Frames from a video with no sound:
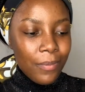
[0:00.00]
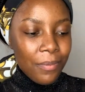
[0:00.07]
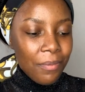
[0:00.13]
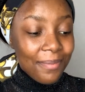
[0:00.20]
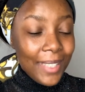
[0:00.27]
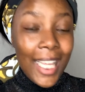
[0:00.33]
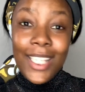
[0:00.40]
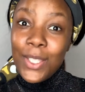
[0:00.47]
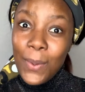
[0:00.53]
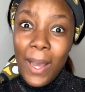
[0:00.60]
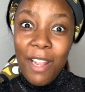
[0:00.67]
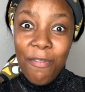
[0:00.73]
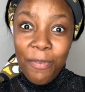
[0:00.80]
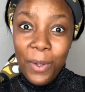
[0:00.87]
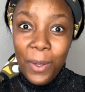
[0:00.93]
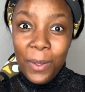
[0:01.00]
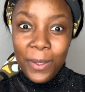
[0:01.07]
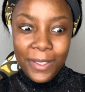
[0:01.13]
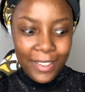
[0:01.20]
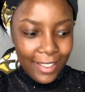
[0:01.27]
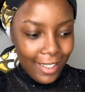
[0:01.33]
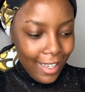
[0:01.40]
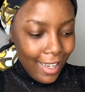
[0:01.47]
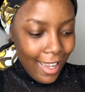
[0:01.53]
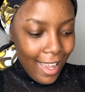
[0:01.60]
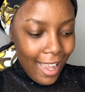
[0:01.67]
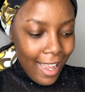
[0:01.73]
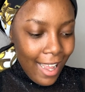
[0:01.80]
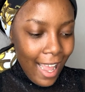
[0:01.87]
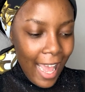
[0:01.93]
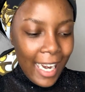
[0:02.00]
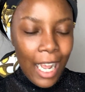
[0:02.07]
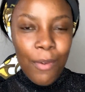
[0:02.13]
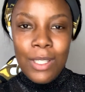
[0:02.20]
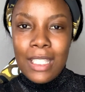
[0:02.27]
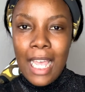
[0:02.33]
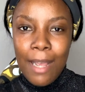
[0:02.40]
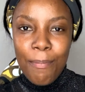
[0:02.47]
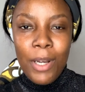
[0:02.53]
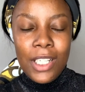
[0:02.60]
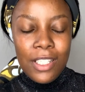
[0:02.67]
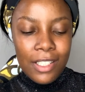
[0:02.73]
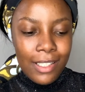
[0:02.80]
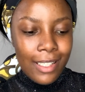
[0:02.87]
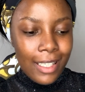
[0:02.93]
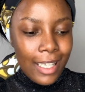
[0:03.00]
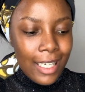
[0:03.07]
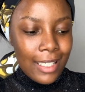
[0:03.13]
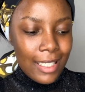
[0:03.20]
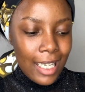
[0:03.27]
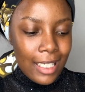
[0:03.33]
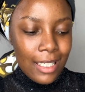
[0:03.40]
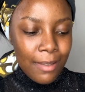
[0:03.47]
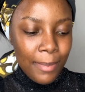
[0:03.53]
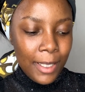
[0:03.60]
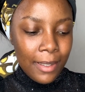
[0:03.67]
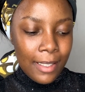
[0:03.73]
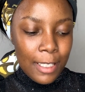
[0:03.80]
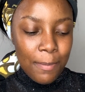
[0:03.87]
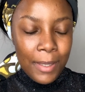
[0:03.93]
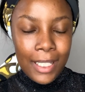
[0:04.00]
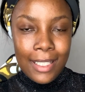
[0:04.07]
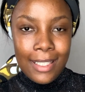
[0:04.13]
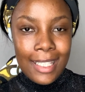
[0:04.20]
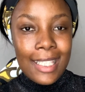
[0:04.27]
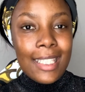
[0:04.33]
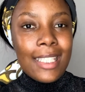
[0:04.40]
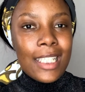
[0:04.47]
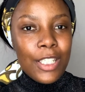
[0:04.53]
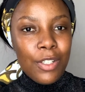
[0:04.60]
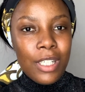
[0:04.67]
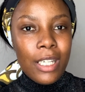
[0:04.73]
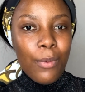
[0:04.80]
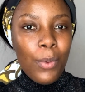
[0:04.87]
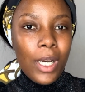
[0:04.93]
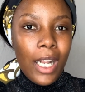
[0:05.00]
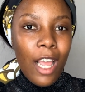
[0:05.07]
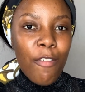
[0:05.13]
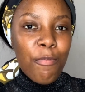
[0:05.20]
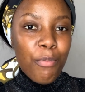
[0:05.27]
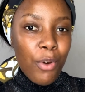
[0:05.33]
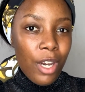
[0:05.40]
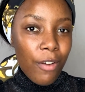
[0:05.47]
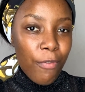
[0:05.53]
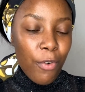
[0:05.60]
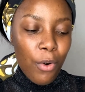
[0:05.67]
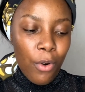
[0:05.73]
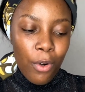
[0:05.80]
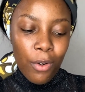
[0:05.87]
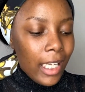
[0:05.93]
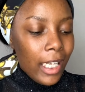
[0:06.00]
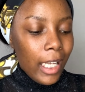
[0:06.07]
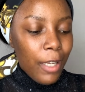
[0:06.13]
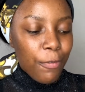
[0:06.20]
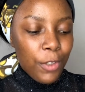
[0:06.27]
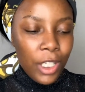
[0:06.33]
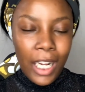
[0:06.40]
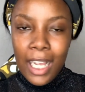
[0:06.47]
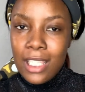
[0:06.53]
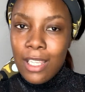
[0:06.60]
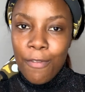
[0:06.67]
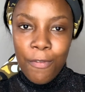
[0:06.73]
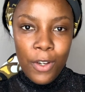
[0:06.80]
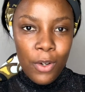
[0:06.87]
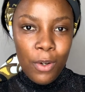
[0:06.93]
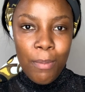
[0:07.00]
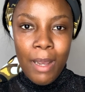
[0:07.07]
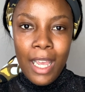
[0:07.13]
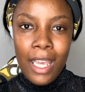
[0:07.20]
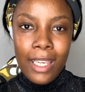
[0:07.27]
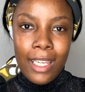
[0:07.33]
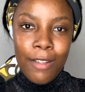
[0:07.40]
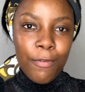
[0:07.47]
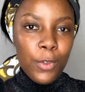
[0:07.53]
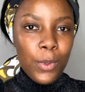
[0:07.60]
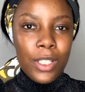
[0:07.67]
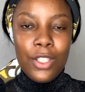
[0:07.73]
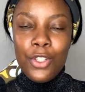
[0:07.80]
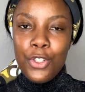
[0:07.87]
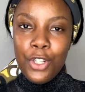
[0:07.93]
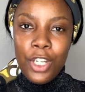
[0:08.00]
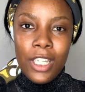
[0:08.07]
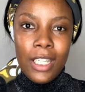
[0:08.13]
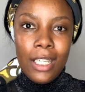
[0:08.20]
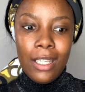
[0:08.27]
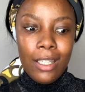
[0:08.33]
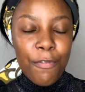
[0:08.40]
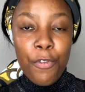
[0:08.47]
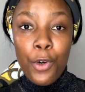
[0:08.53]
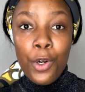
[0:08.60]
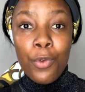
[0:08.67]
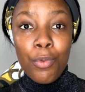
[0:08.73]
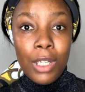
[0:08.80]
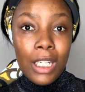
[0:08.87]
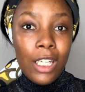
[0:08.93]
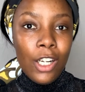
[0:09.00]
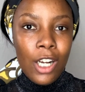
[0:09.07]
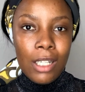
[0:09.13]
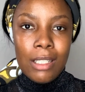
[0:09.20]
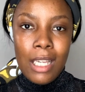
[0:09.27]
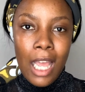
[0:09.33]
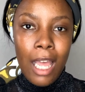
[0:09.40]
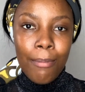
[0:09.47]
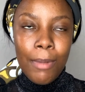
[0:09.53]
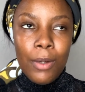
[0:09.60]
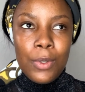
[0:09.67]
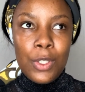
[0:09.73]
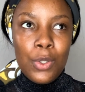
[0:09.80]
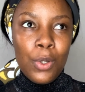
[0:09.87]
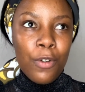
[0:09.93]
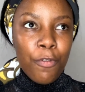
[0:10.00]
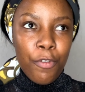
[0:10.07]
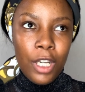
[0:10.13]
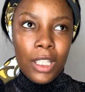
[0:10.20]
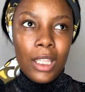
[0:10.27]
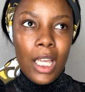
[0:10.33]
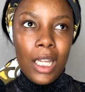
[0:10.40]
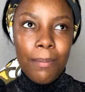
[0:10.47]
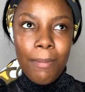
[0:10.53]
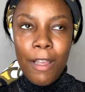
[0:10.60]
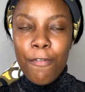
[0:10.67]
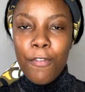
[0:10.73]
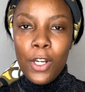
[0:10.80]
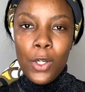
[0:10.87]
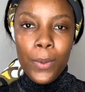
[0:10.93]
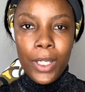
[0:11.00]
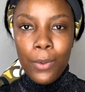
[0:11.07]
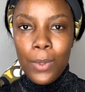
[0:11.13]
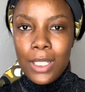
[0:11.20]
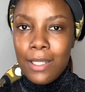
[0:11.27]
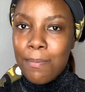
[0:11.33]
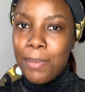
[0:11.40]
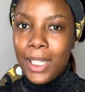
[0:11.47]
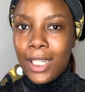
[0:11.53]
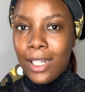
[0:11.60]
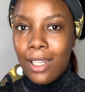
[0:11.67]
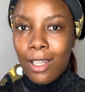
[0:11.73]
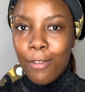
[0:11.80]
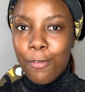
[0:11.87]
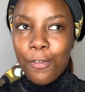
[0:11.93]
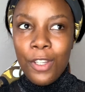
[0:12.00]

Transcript: It's quite full. And I was particularly excited about this because this is literally what I've prayed for. If you guys have followed my influencer journey for a really long time, I was so afraid that my following wasn't big enough